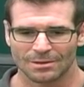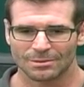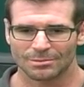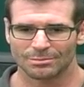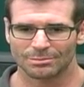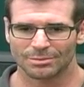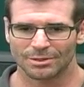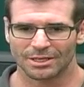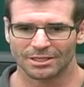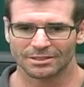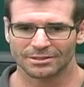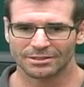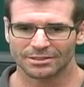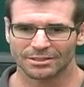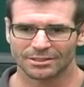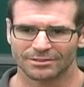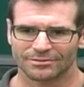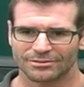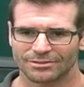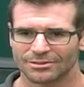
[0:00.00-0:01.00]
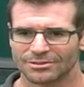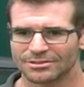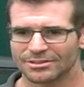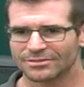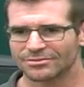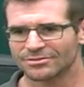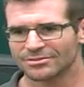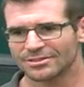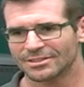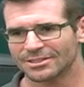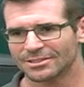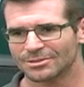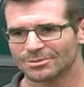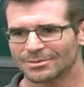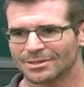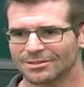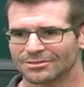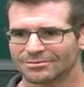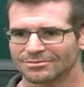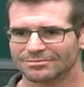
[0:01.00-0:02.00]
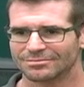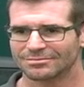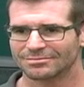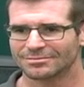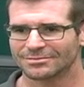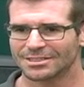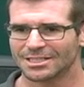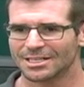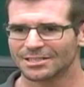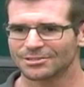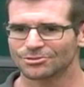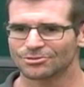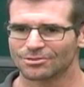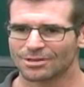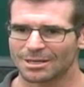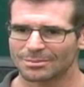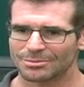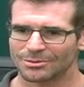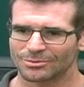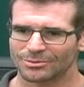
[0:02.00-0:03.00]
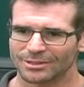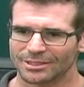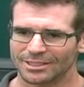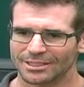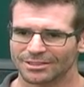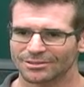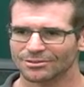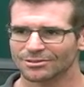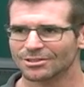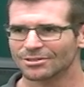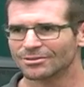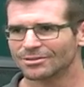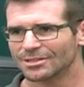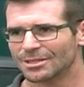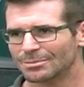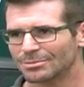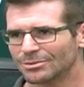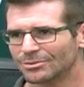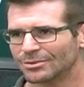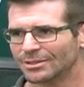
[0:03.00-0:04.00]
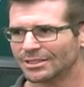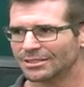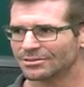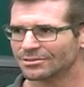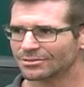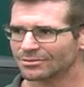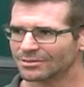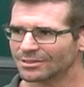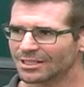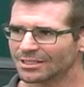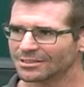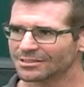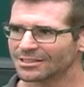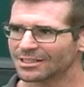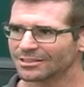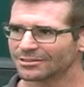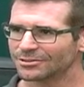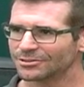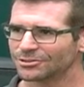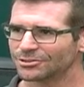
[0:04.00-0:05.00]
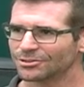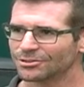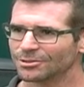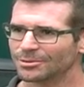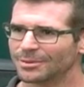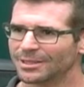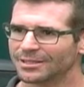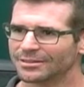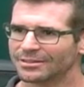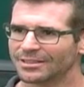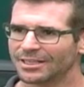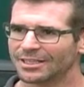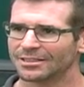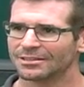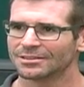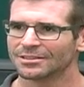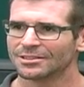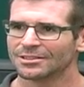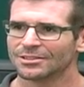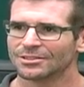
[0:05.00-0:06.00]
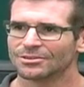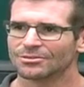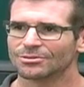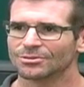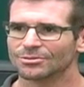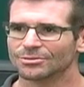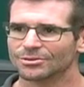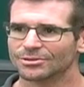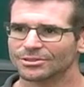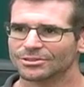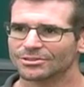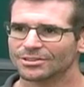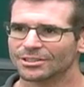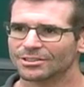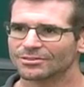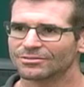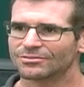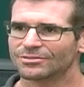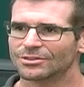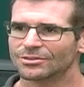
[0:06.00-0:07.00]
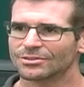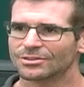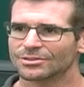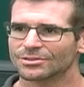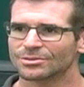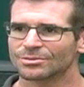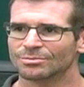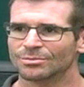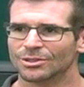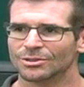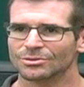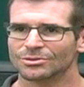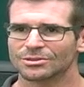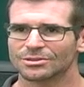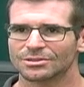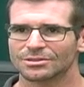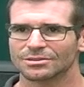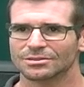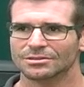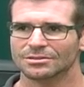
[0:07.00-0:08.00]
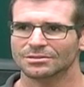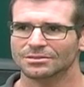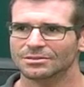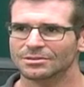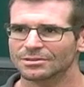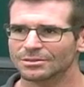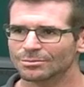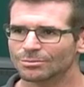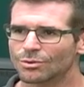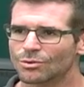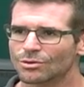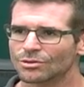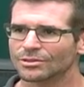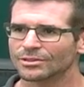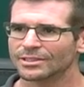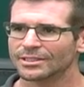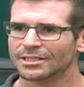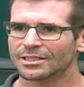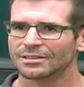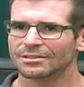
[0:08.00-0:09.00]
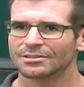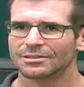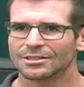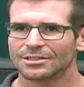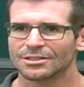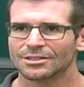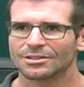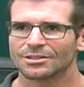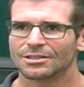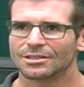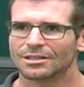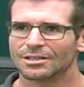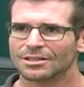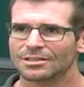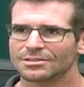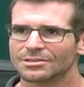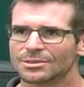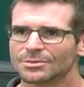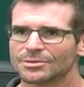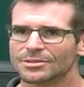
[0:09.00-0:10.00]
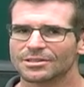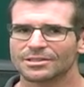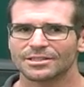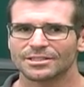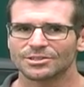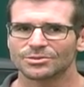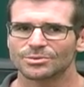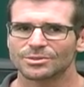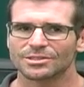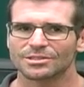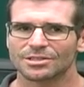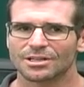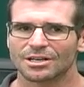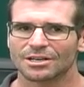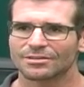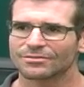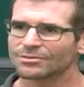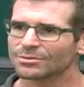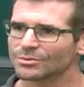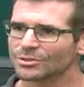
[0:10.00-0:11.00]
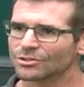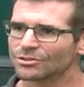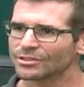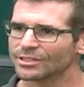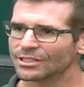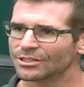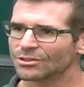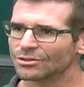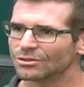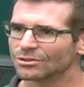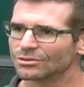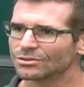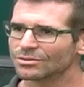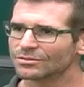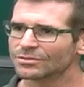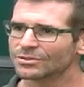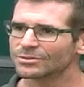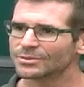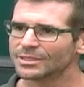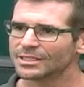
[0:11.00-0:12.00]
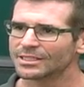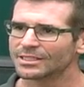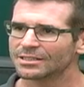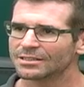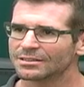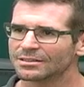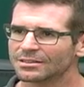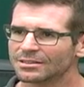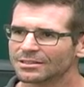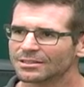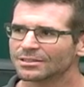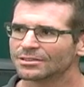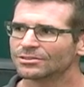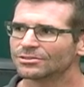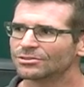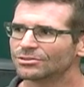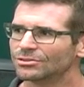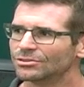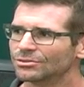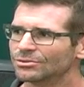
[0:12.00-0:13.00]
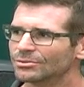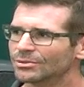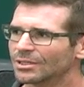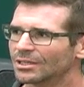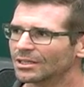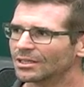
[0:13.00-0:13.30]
But I've heard different things about guys dropping weight or going up a weight, so we're not exactly sure about that. We're really trying to focus most importantly on some of the things we saw from the green gold over the weekend to